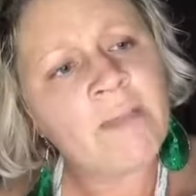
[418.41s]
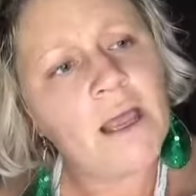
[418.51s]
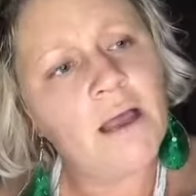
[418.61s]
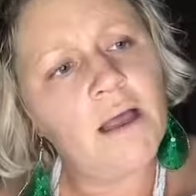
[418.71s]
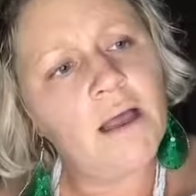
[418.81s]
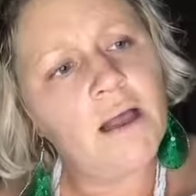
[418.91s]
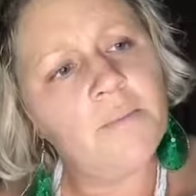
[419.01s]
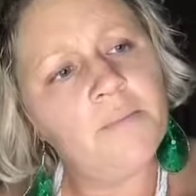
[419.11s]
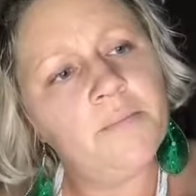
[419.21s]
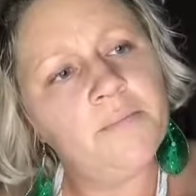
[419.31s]

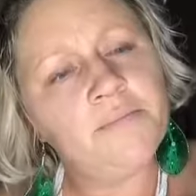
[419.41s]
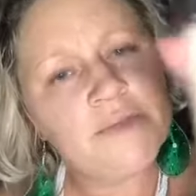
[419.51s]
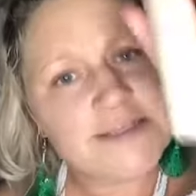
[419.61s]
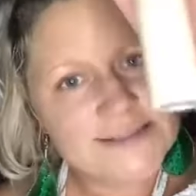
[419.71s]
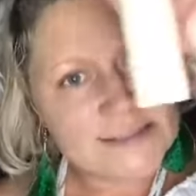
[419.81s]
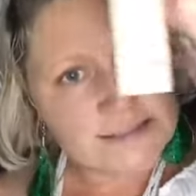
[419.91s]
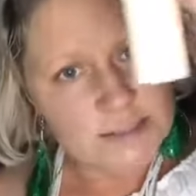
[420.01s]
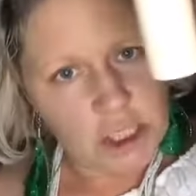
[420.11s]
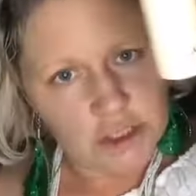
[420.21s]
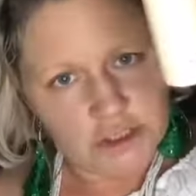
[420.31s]

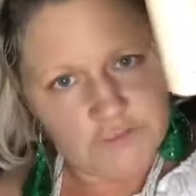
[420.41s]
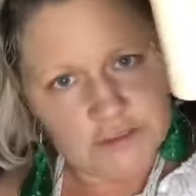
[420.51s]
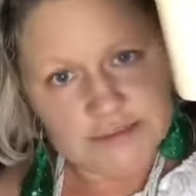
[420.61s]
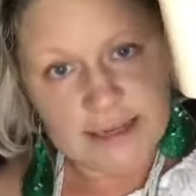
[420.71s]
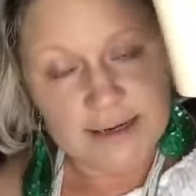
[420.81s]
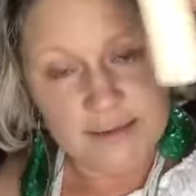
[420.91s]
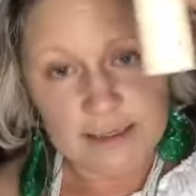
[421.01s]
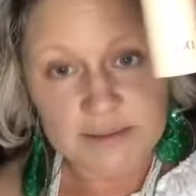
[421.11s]
$60 for this can. It lasts